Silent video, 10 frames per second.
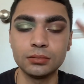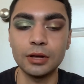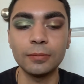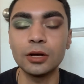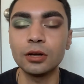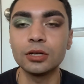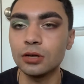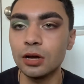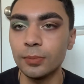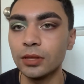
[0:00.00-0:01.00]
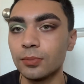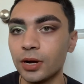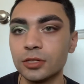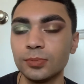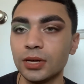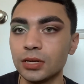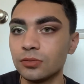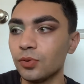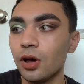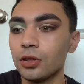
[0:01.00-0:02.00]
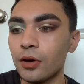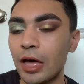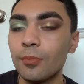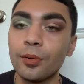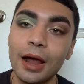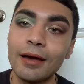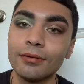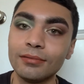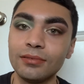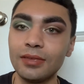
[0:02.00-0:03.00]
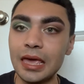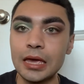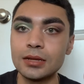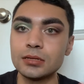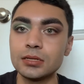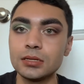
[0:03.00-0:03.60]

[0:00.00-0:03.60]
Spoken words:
I'm not gonna talk about the browns because we all know how browns and